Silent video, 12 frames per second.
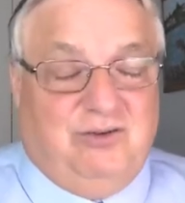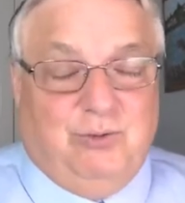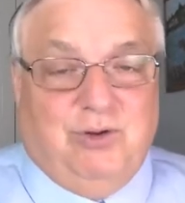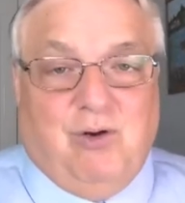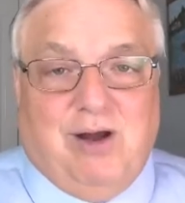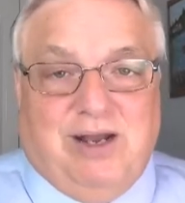
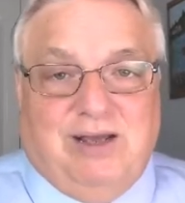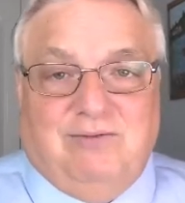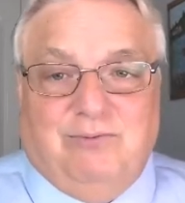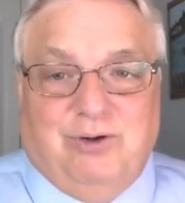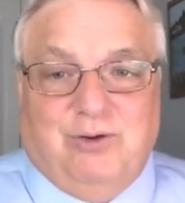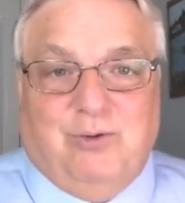do an audit
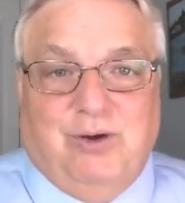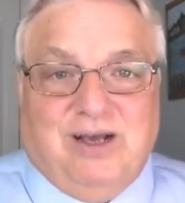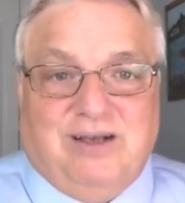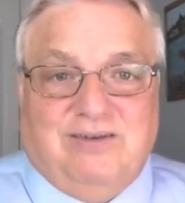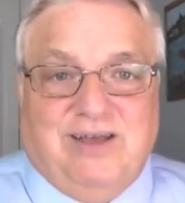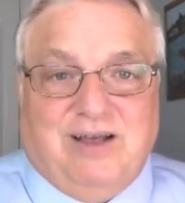real
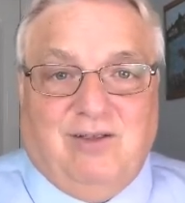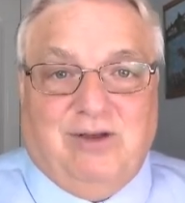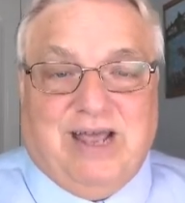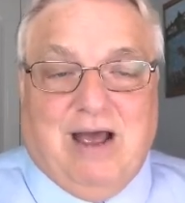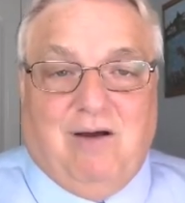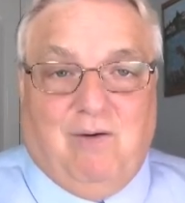quick. Take a
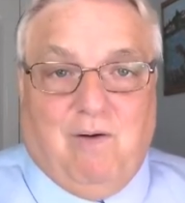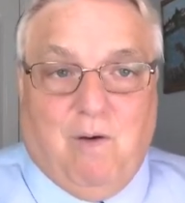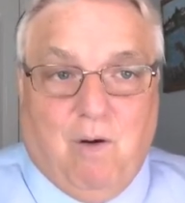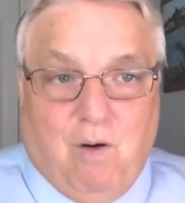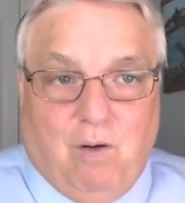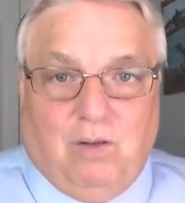look at
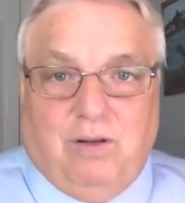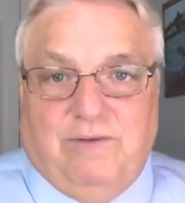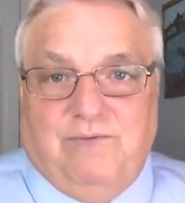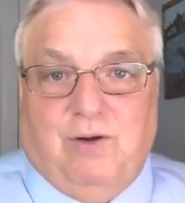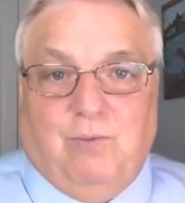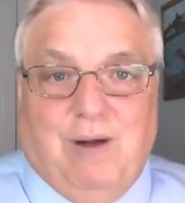all
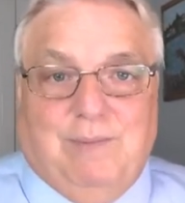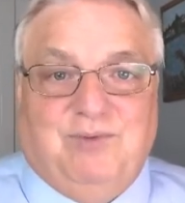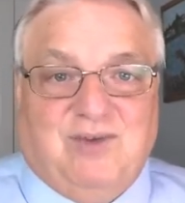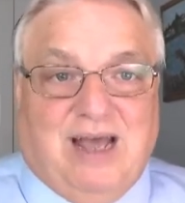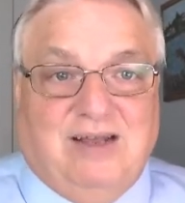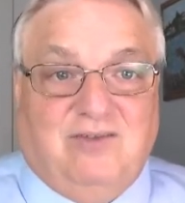of your
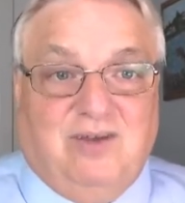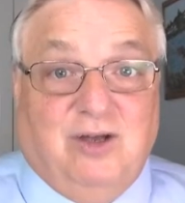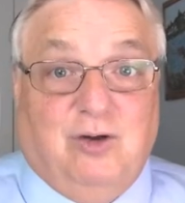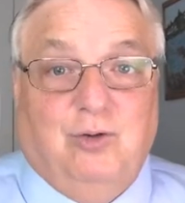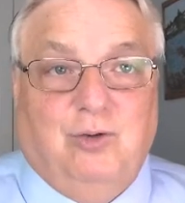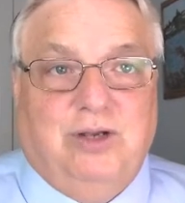websites,
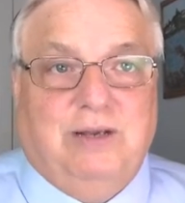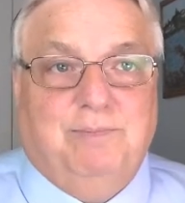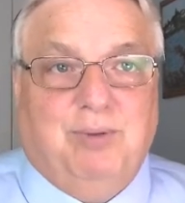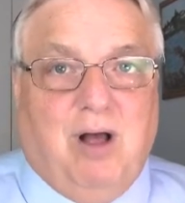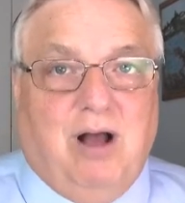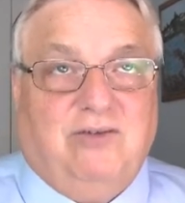including
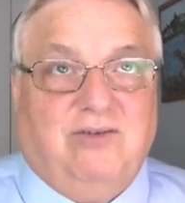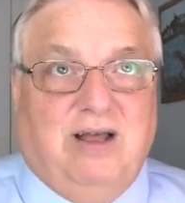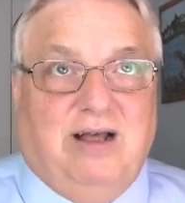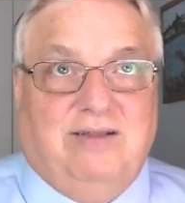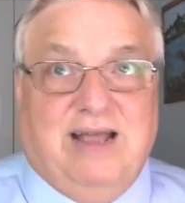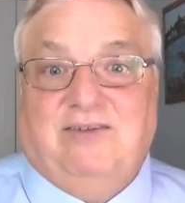blogs.
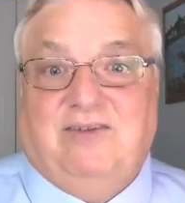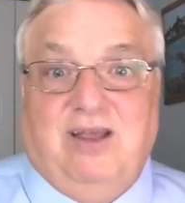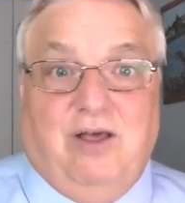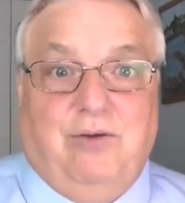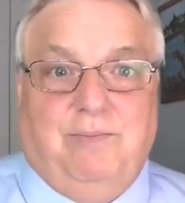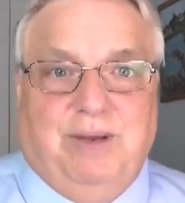That's
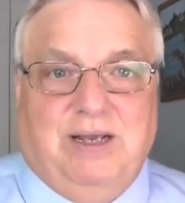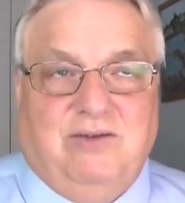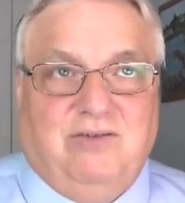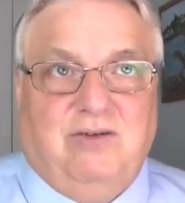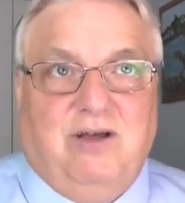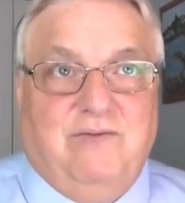the other
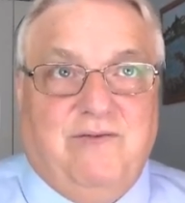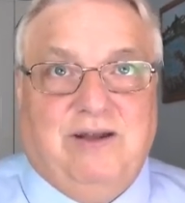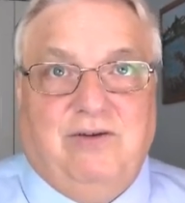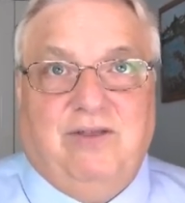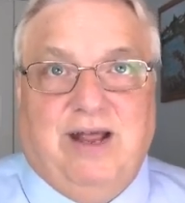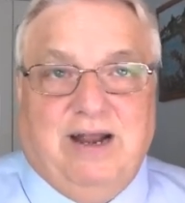biggest
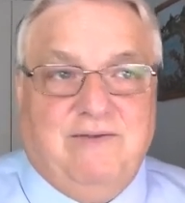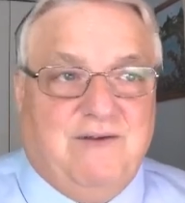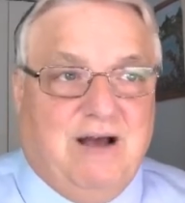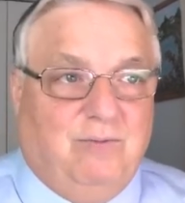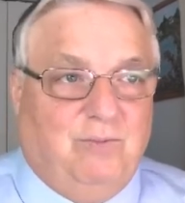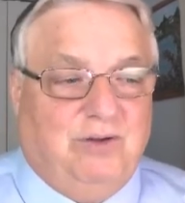offender that I
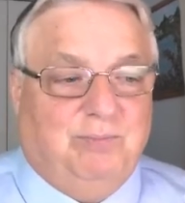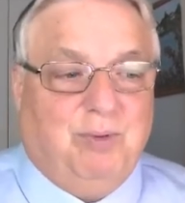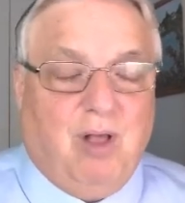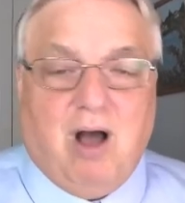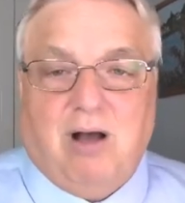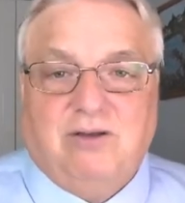found was
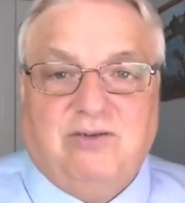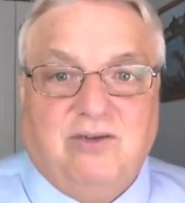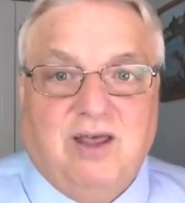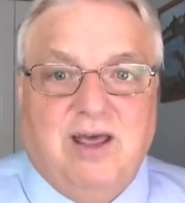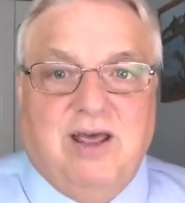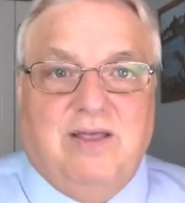blogs
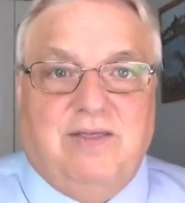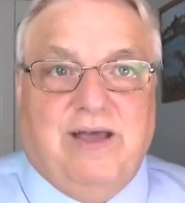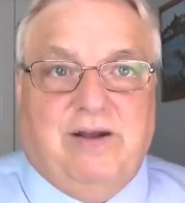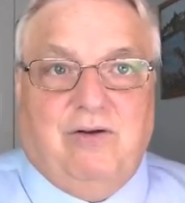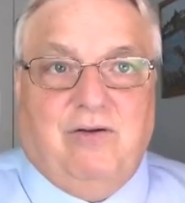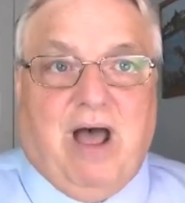
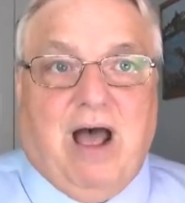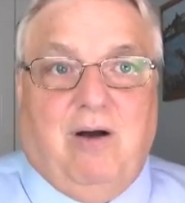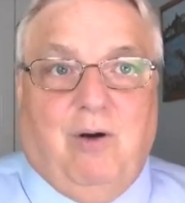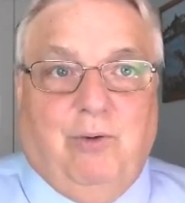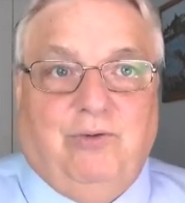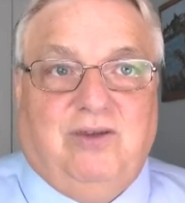that are
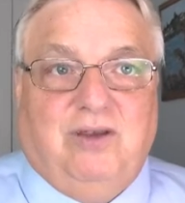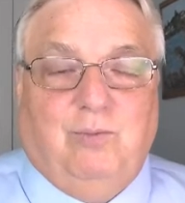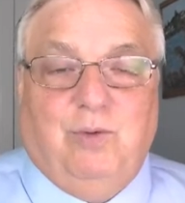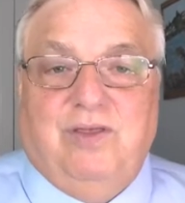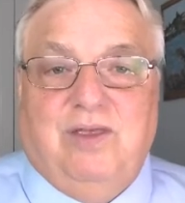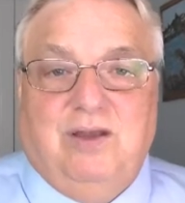not hosted
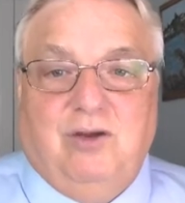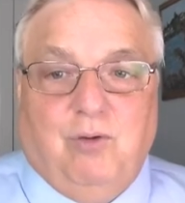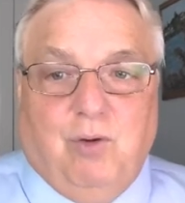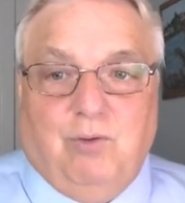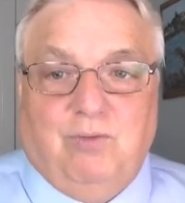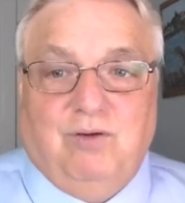within
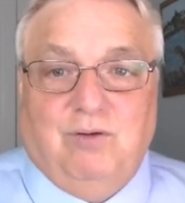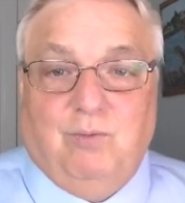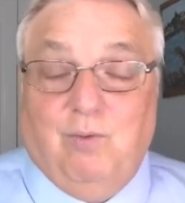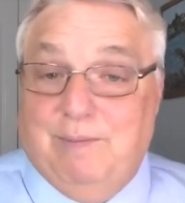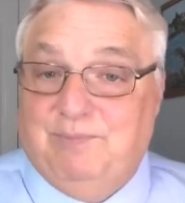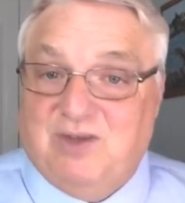your own
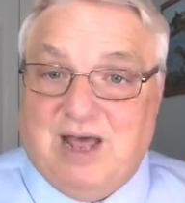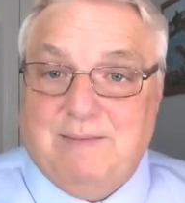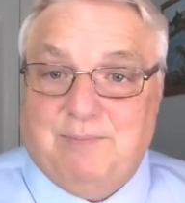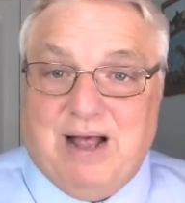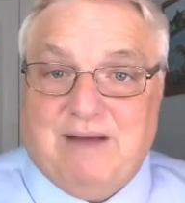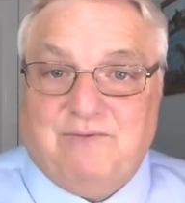
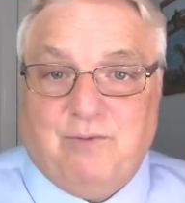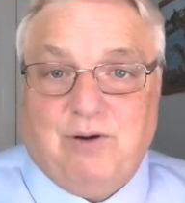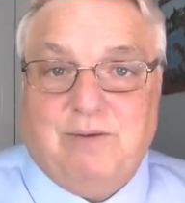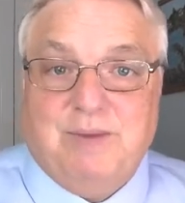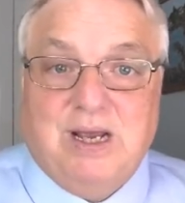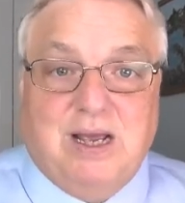website
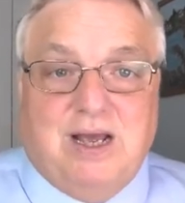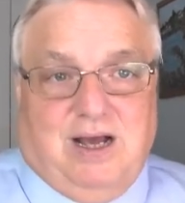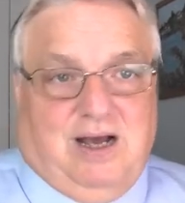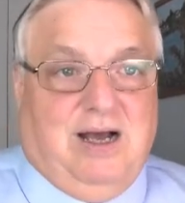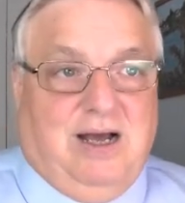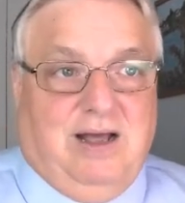platform.
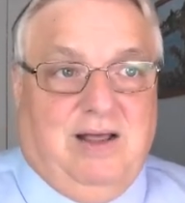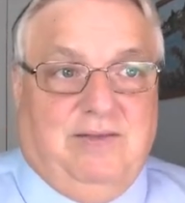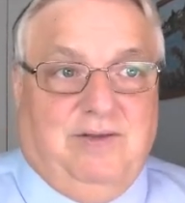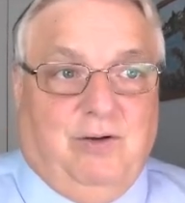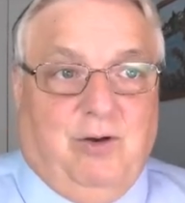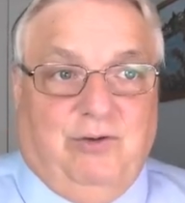
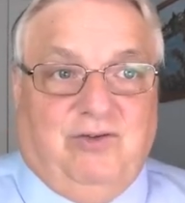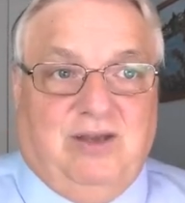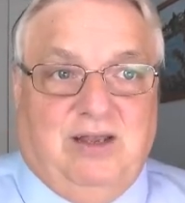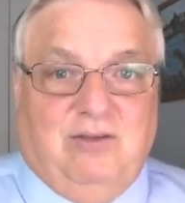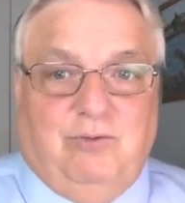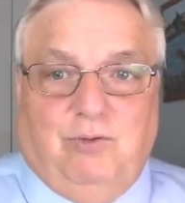They're
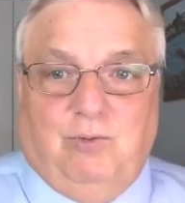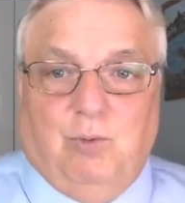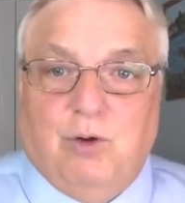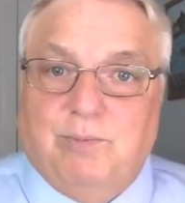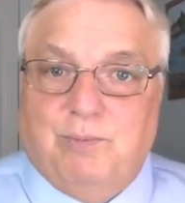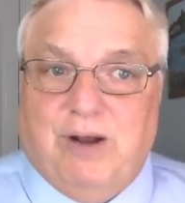hosted through
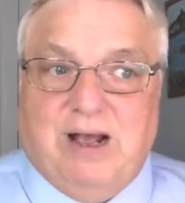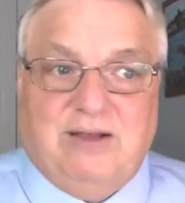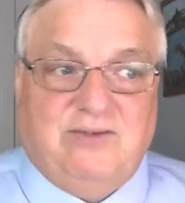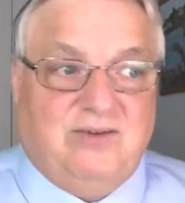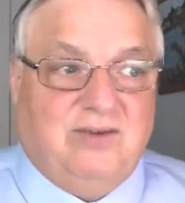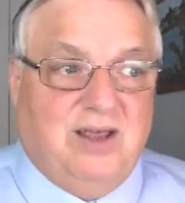
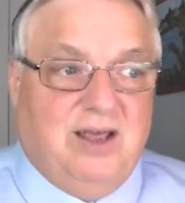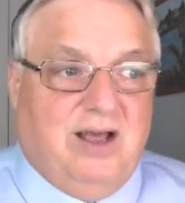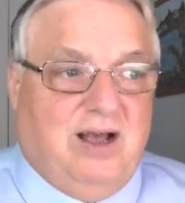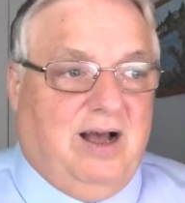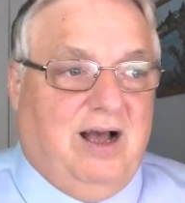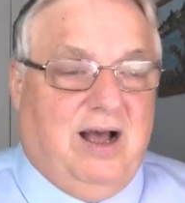WordPress
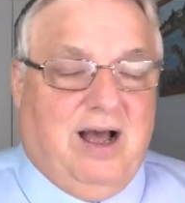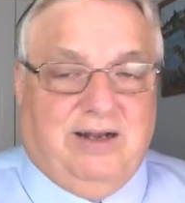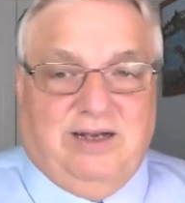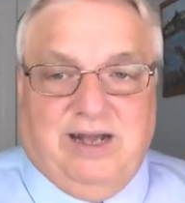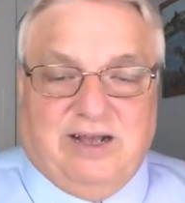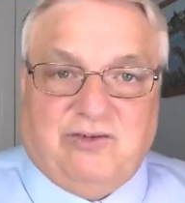
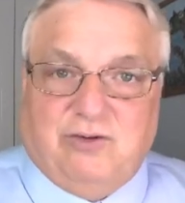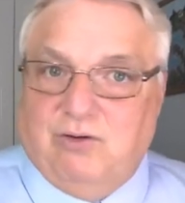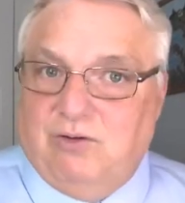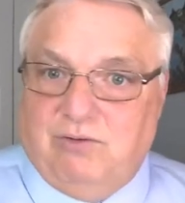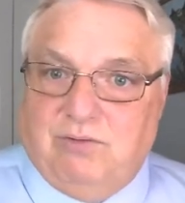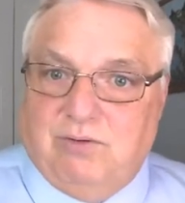on an
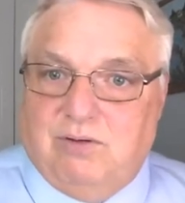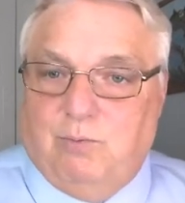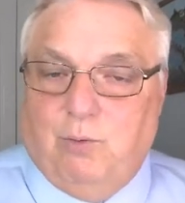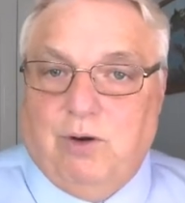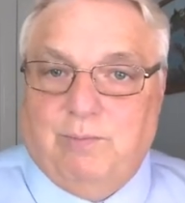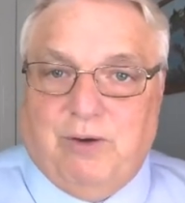external
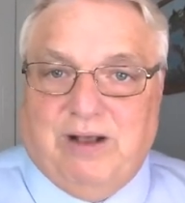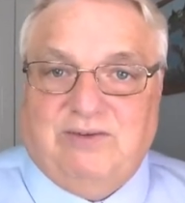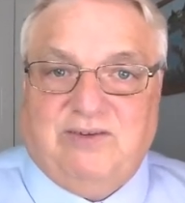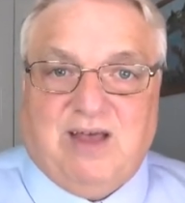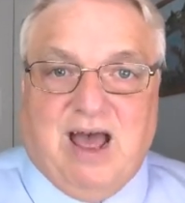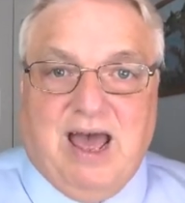WordPress
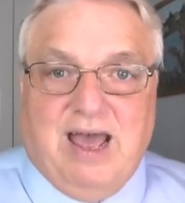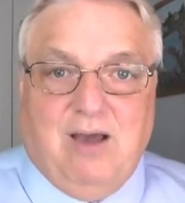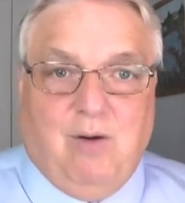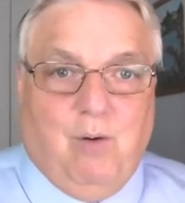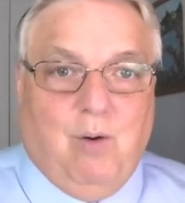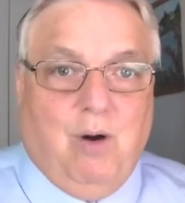
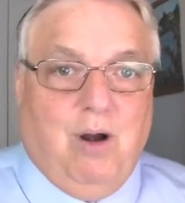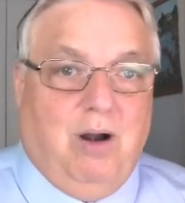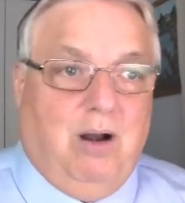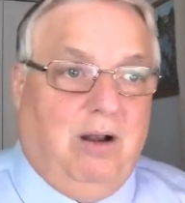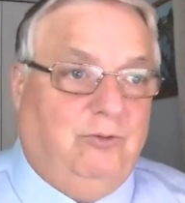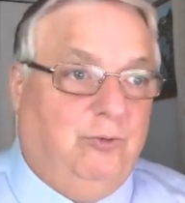site
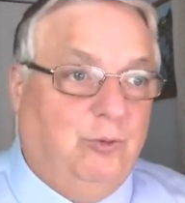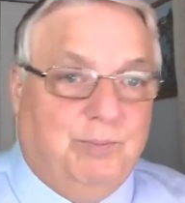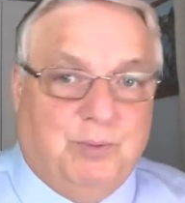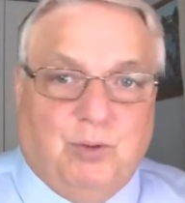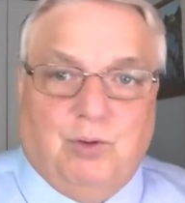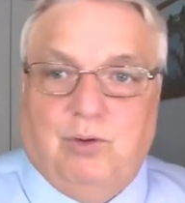or
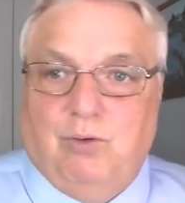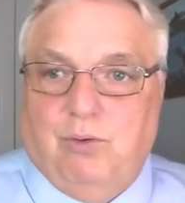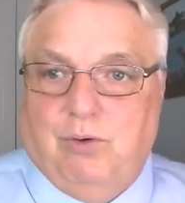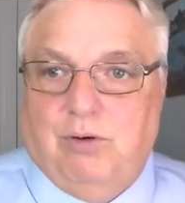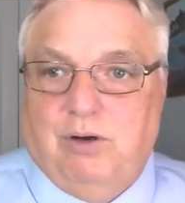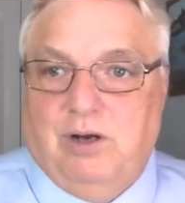Drupal
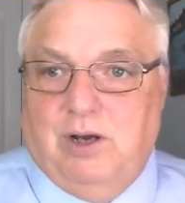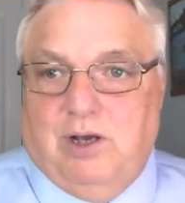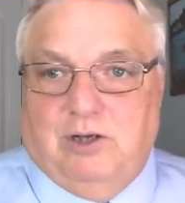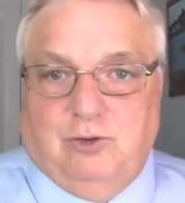or